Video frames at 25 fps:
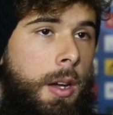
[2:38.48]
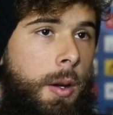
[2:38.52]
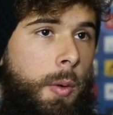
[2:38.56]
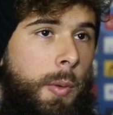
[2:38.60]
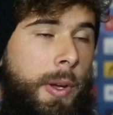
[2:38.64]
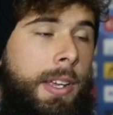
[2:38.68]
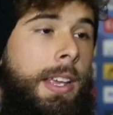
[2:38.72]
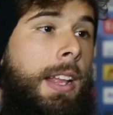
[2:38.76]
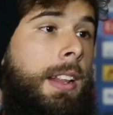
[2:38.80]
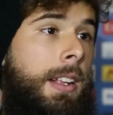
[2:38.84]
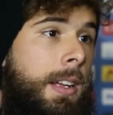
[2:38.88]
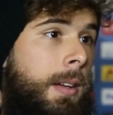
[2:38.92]

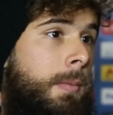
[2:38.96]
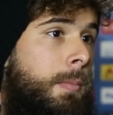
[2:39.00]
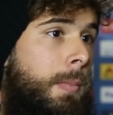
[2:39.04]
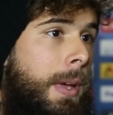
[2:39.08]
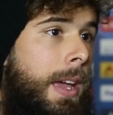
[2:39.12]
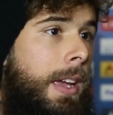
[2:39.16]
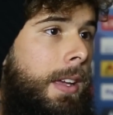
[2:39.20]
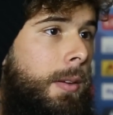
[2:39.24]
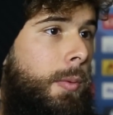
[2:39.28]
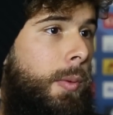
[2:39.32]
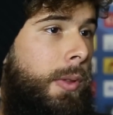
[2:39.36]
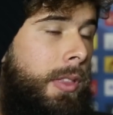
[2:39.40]
we can come
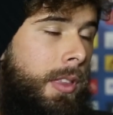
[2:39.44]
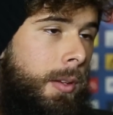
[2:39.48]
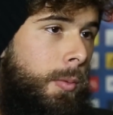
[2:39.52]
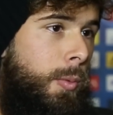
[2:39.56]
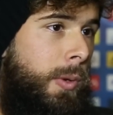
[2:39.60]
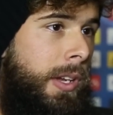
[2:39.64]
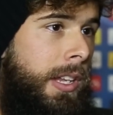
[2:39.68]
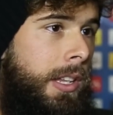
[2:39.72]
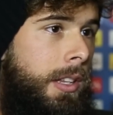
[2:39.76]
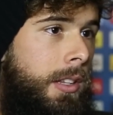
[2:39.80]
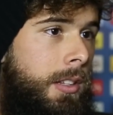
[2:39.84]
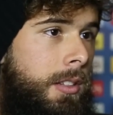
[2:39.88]
back with a
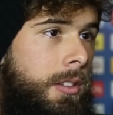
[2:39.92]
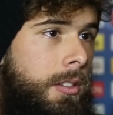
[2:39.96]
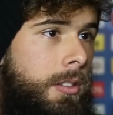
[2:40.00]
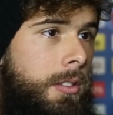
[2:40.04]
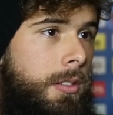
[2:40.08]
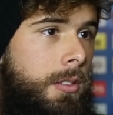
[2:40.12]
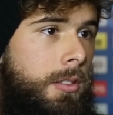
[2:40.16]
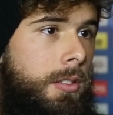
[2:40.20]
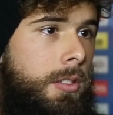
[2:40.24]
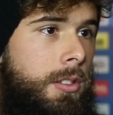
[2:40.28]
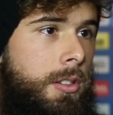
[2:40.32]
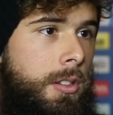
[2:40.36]
win,
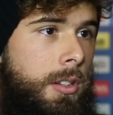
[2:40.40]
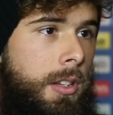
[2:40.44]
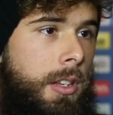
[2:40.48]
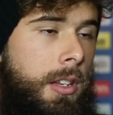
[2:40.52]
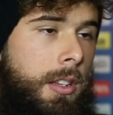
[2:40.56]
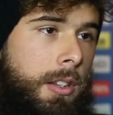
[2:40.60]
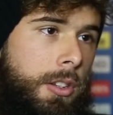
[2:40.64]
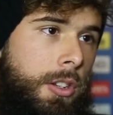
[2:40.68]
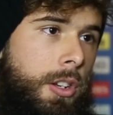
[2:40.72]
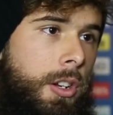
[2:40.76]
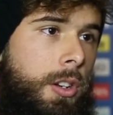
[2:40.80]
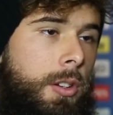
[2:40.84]

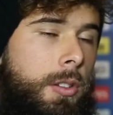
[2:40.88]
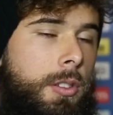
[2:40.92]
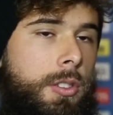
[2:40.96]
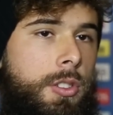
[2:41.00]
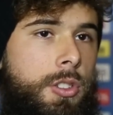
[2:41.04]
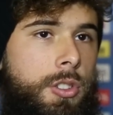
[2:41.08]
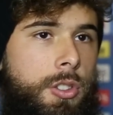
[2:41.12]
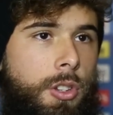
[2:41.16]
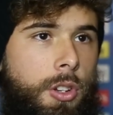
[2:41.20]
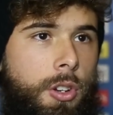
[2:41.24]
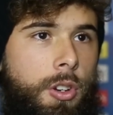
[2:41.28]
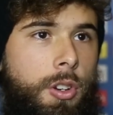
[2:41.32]
you know.
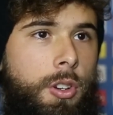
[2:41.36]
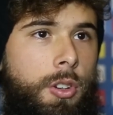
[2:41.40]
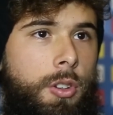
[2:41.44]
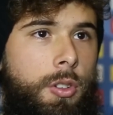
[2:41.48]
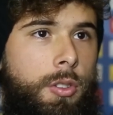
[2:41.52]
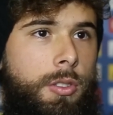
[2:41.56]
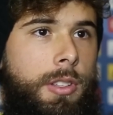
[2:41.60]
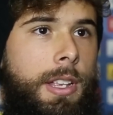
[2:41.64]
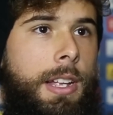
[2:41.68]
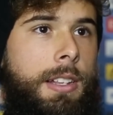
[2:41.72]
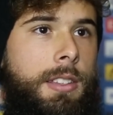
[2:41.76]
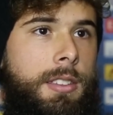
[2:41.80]

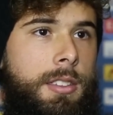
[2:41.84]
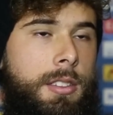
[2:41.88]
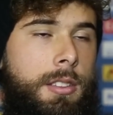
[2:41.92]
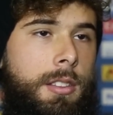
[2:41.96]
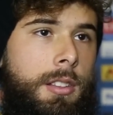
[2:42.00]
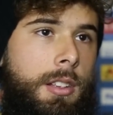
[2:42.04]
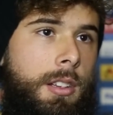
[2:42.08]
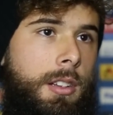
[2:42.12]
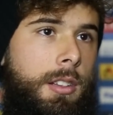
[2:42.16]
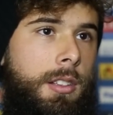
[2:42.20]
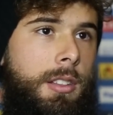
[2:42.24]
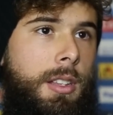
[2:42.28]
So that's
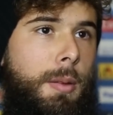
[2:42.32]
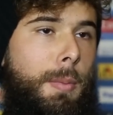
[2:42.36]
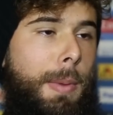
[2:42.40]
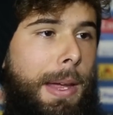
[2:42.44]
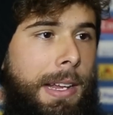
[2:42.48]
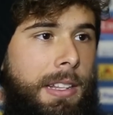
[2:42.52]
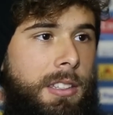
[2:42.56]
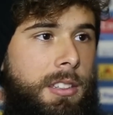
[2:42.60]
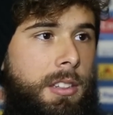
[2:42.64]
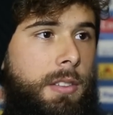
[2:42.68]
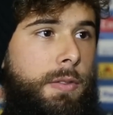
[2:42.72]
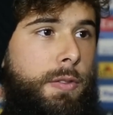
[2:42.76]
the
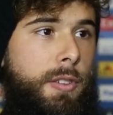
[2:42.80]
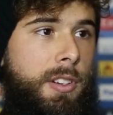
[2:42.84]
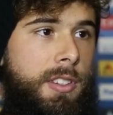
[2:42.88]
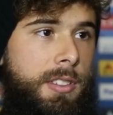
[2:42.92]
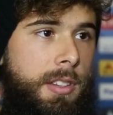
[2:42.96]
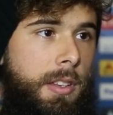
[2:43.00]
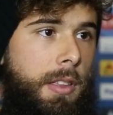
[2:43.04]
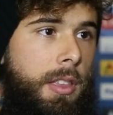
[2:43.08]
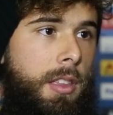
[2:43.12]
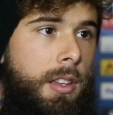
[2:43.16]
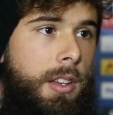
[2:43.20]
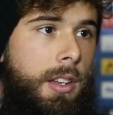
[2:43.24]
main
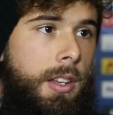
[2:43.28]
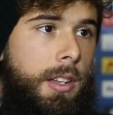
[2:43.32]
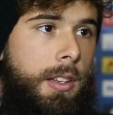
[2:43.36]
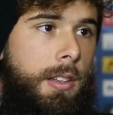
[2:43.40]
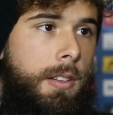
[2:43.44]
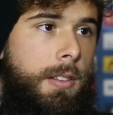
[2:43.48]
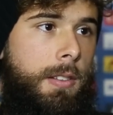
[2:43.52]
difference, I think.